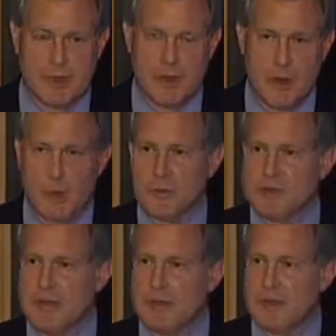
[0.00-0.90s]
Okay?
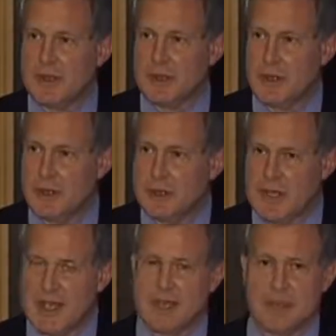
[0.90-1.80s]
Almost everything.
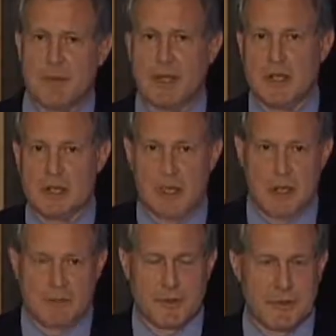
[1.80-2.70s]
Okay? Somebody
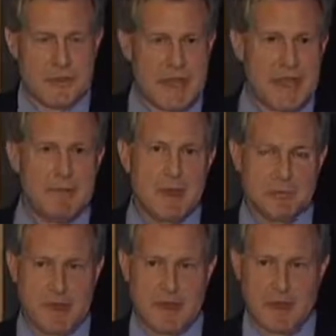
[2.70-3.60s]

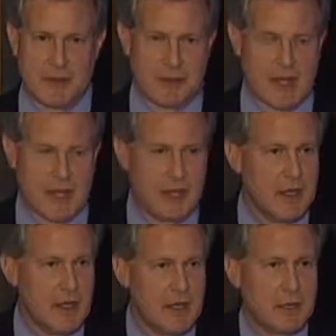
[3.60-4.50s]
emailed me the other day
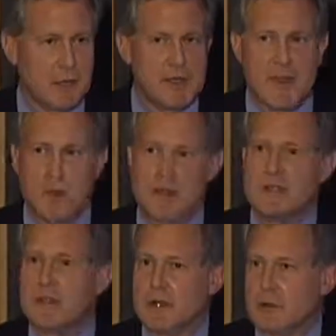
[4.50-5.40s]
and told me they went
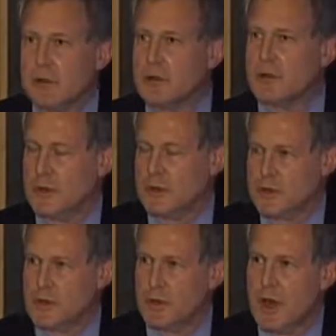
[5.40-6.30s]
into their local
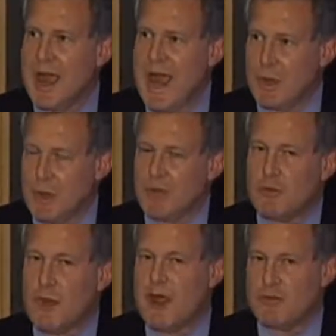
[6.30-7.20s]
grocery store and went
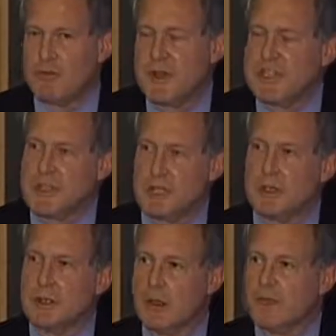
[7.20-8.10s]
through every
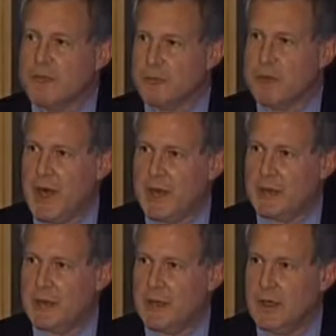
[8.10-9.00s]
single loaf of
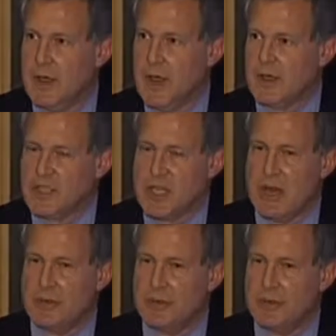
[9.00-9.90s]
bread on the
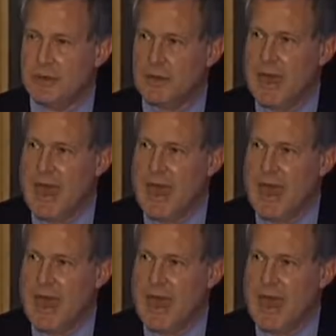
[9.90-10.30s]
shelf.